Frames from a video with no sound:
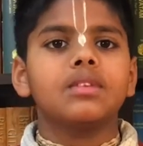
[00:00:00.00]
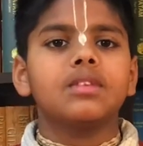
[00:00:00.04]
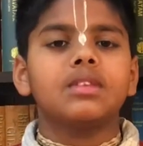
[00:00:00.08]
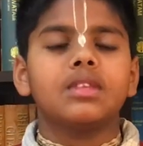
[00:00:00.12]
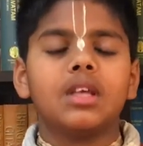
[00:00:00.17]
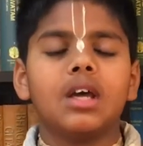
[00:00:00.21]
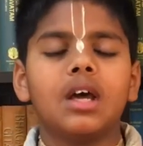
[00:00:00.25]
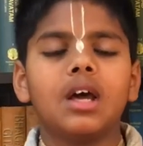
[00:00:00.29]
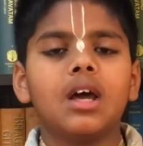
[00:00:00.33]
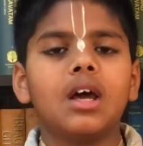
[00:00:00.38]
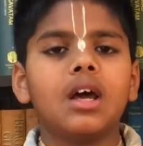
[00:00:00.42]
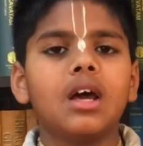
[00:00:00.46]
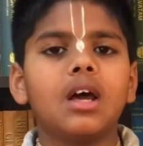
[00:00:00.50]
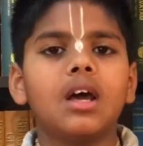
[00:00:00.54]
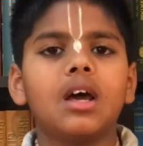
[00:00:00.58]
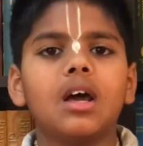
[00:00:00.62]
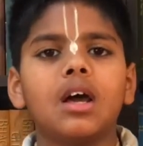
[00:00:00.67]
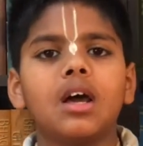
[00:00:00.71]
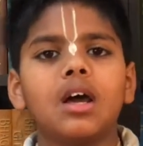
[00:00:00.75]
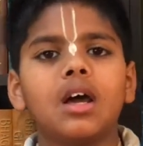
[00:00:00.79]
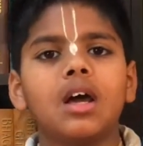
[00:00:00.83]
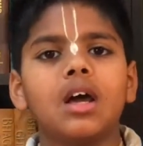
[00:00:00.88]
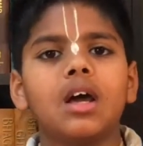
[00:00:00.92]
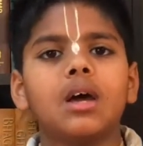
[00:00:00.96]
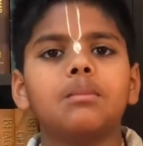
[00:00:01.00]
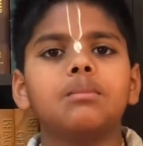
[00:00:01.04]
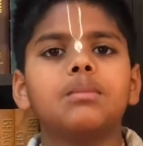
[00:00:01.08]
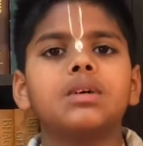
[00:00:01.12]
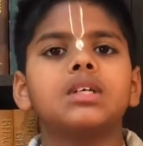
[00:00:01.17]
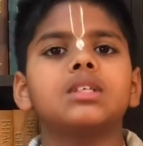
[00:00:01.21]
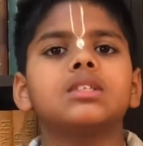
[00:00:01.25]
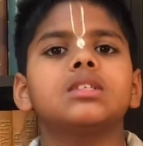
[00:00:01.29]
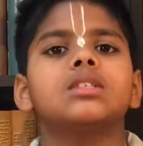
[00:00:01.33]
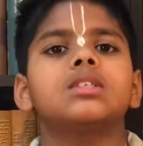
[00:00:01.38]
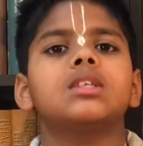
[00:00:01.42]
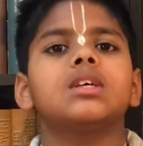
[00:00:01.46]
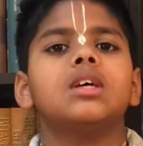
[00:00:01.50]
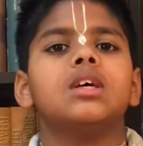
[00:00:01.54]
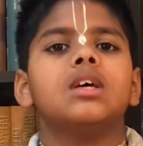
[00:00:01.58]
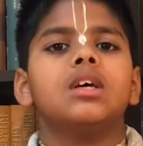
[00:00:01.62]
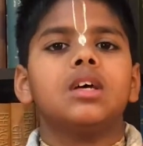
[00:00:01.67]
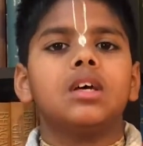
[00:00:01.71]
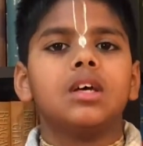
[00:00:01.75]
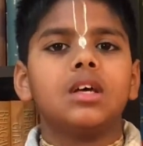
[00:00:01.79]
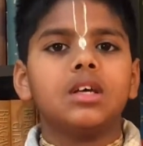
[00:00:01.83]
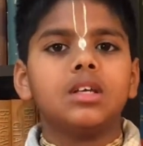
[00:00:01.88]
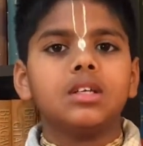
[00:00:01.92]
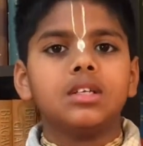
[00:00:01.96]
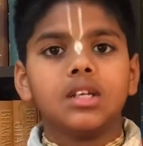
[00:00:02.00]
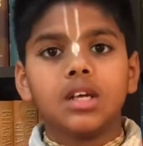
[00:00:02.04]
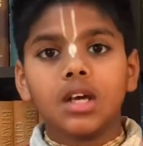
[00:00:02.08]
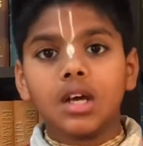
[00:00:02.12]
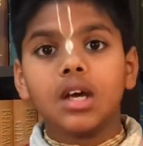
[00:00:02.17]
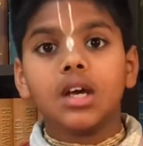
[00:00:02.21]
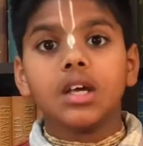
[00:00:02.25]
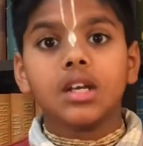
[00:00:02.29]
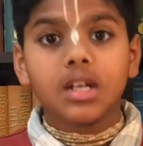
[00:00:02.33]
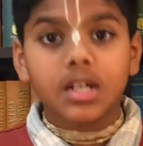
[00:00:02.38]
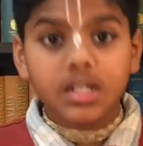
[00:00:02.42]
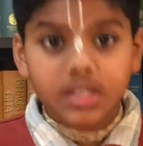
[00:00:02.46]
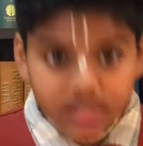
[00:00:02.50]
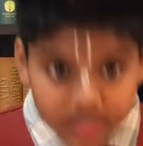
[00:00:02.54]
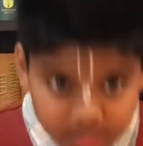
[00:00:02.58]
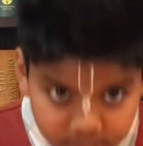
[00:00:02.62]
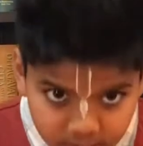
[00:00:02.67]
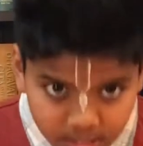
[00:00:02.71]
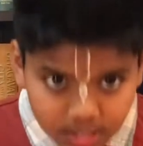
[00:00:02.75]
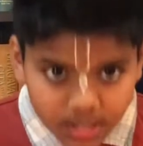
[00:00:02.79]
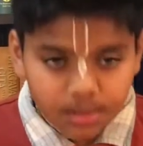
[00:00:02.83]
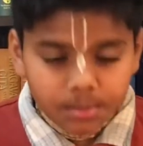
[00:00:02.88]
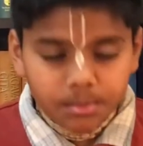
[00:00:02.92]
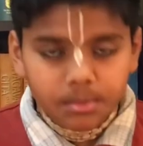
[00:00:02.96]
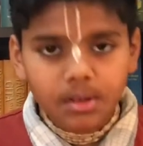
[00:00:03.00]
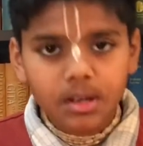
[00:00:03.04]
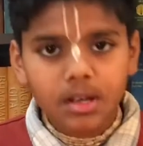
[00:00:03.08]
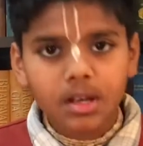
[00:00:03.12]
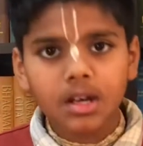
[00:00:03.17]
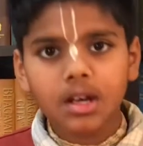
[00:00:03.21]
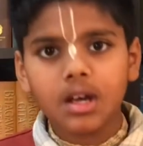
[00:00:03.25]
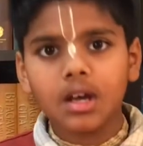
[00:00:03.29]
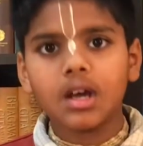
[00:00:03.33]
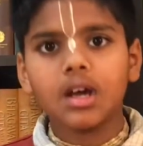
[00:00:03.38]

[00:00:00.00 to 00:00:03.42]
Namaste Narasimhaya